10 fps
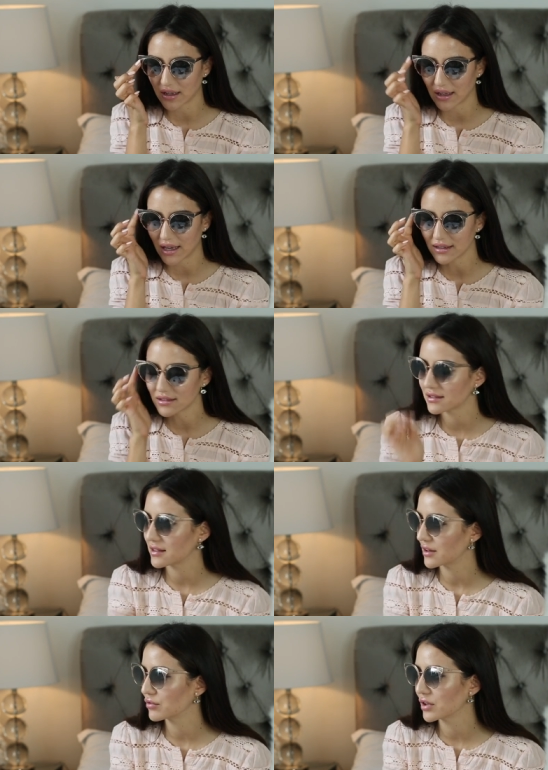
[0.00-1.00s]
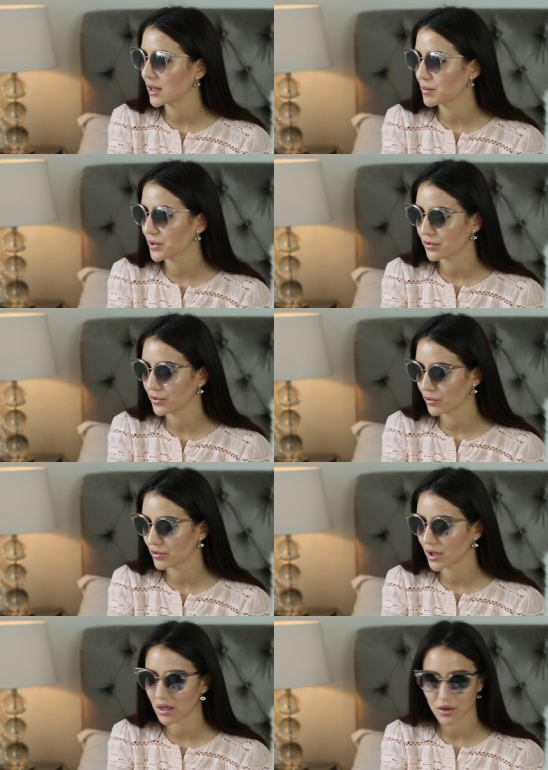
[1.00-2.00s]
the lens. They're really beautiful,
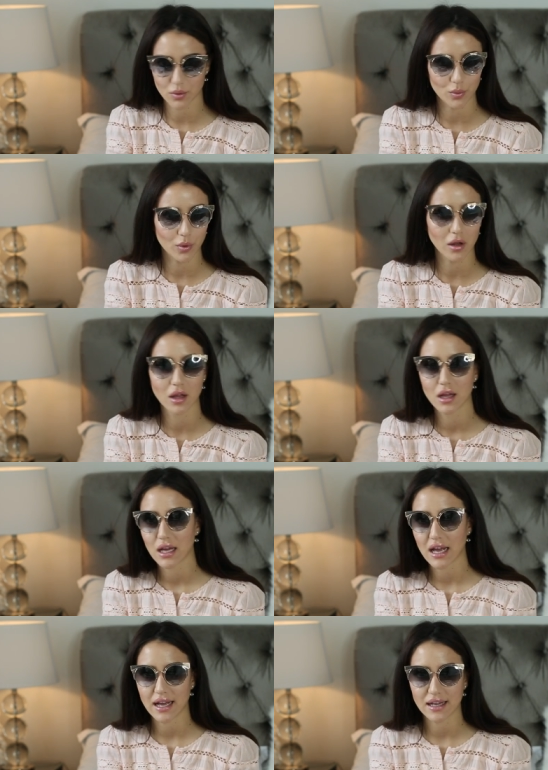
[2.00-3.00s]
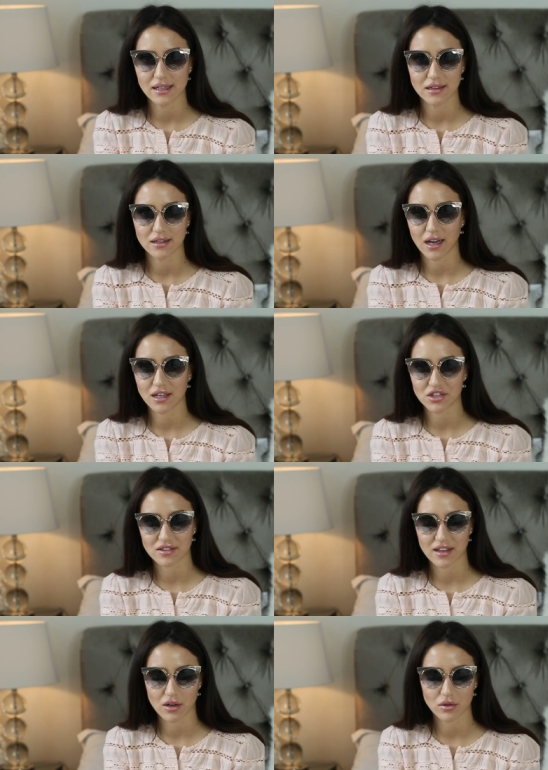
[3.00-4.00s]
really cool, and I
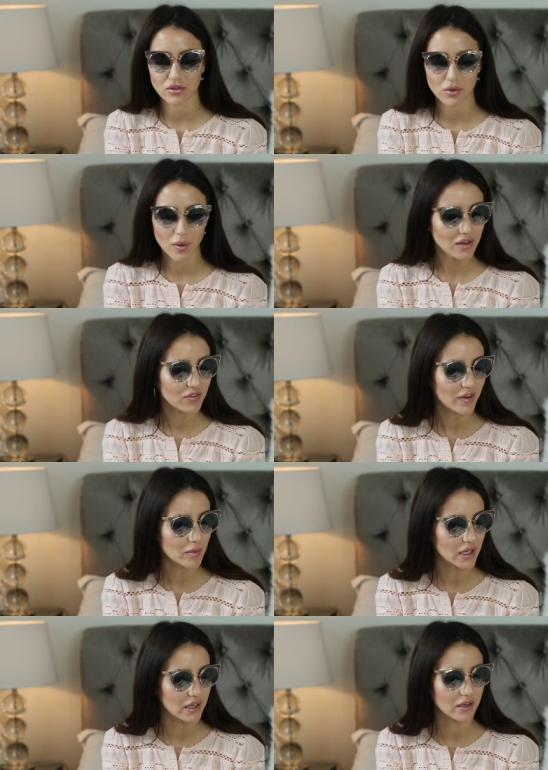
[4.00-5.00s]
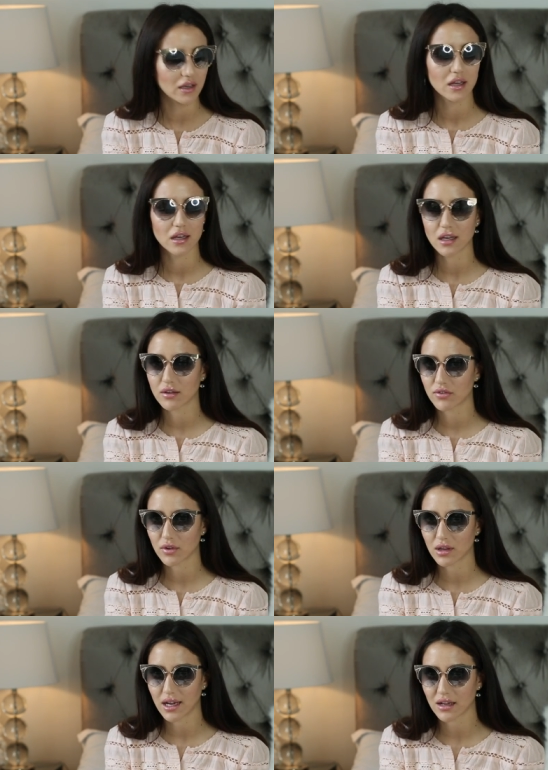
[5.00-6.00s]
just think also quite feminine, if you
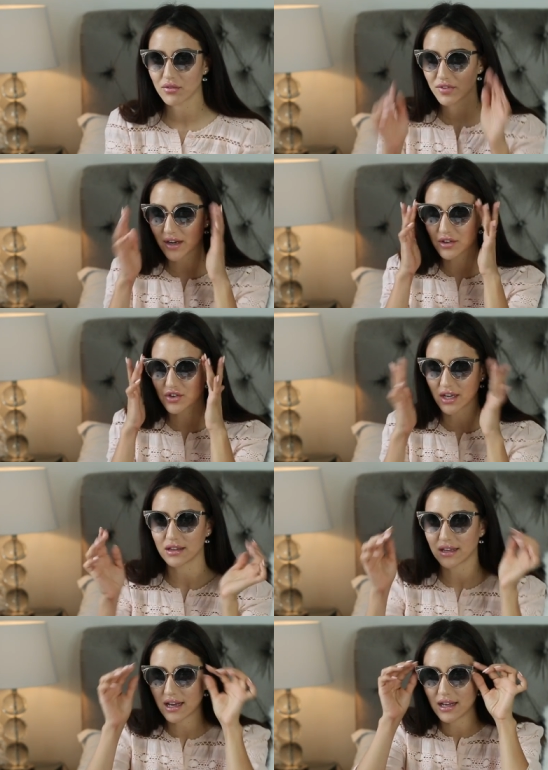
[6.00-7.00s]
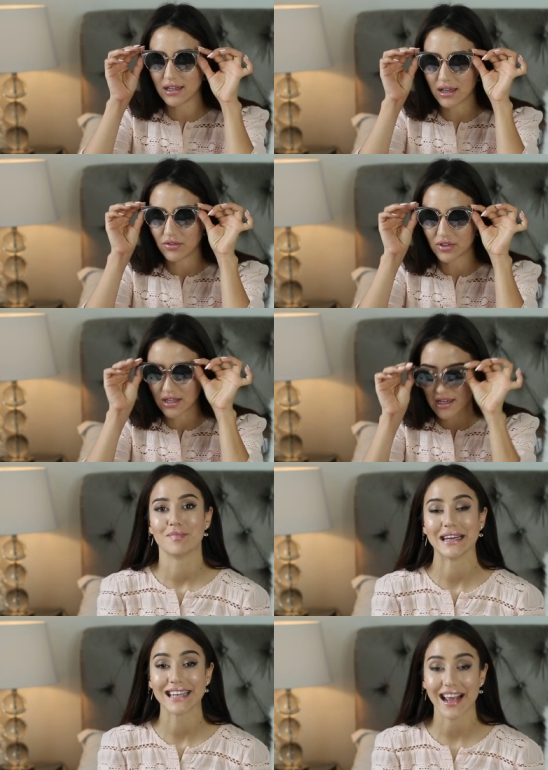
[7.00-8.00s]
like, very trendy. I love these.
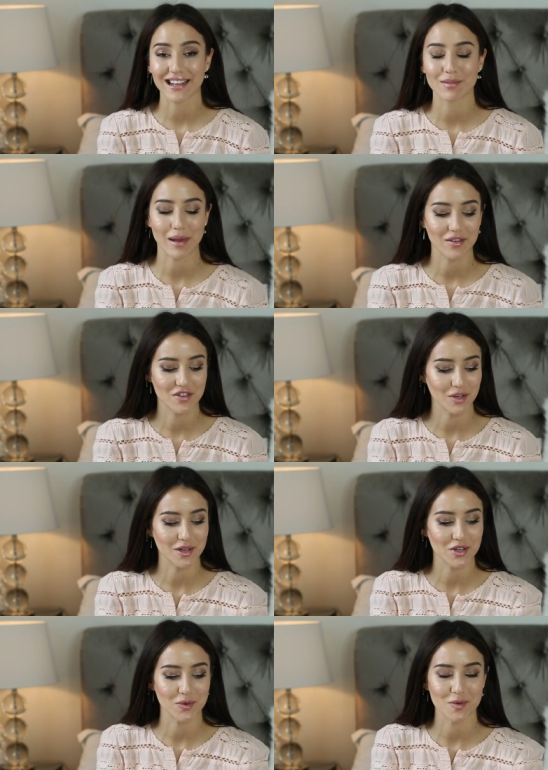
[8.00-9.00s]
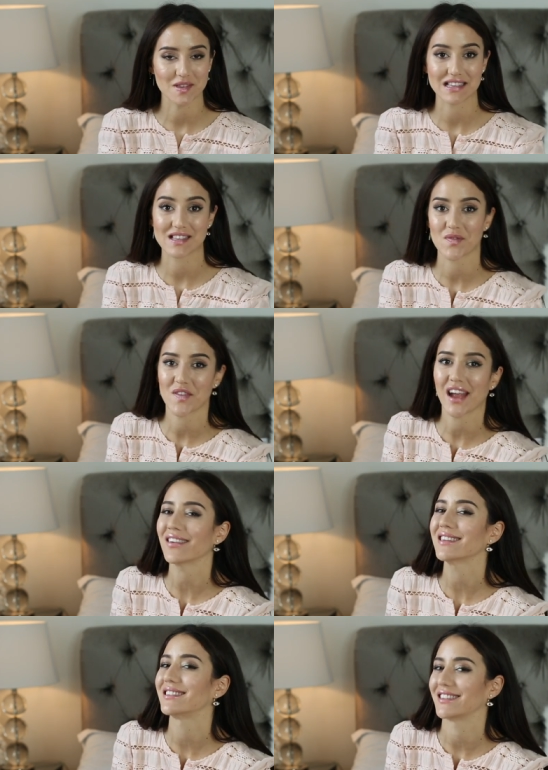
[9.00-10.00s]
My next pair of Jimmy Choos is
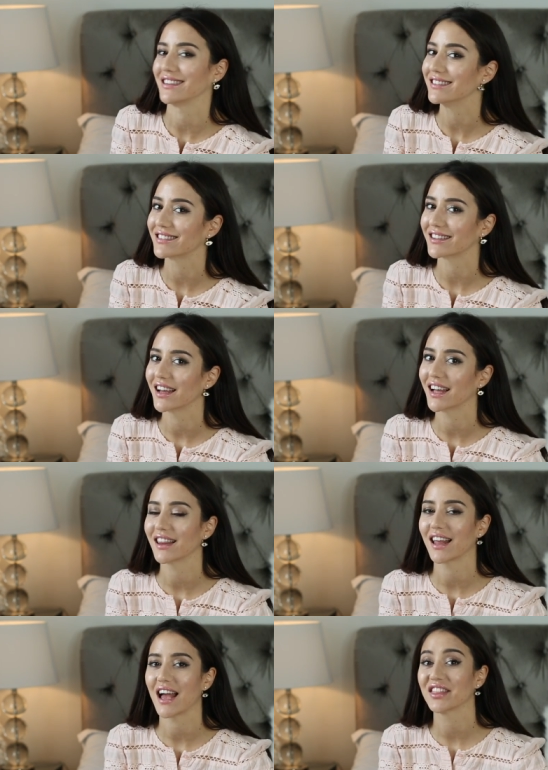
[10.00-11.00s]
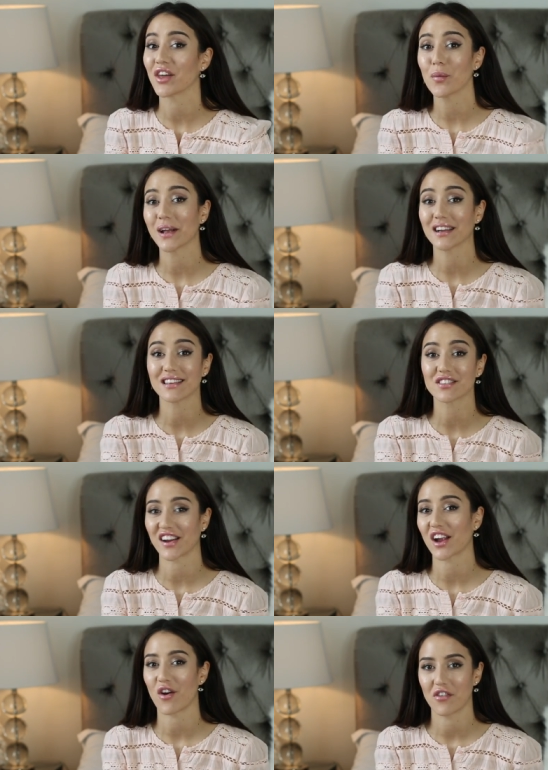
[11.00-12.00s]
very seasonal. I don't wear these
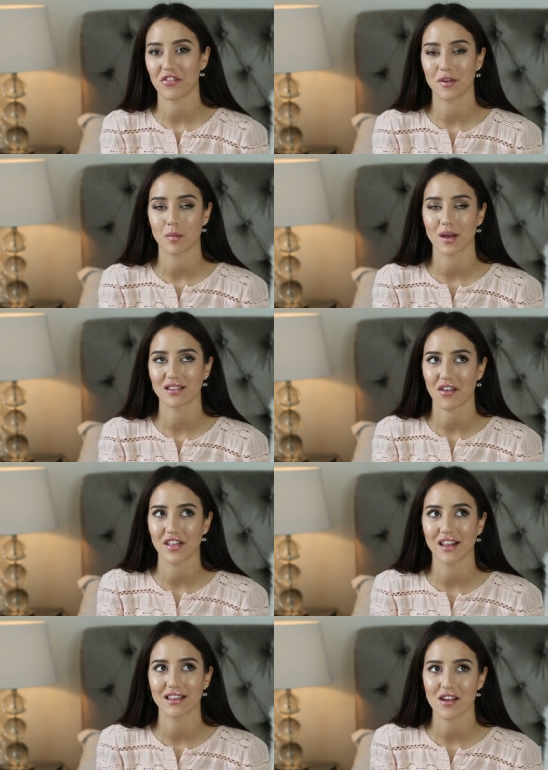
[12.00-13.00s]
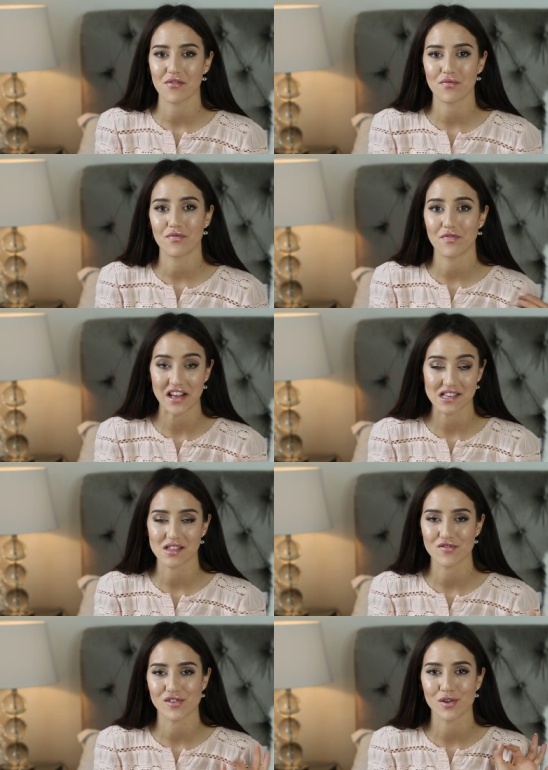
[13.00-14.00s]
very often because I feel like they're
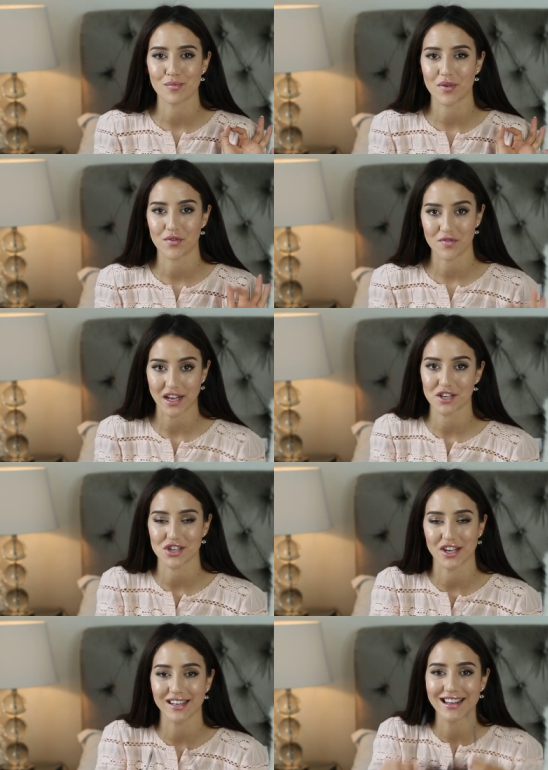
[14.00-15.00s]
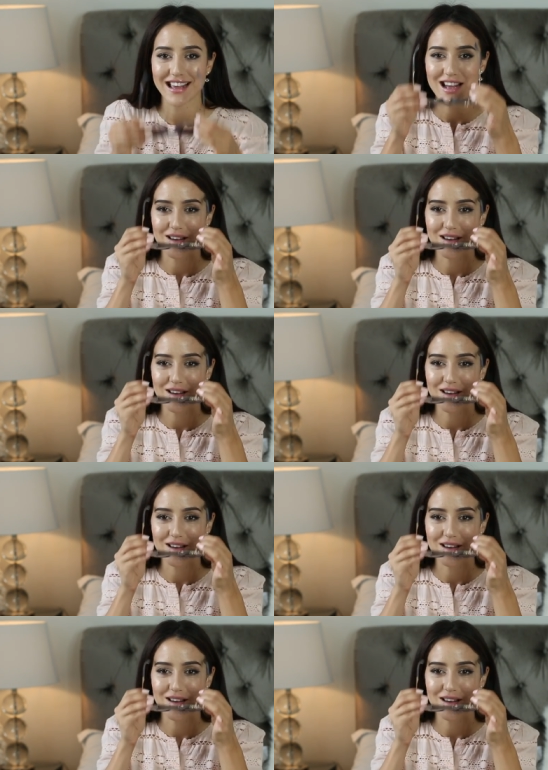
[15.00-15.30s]
festival perfection,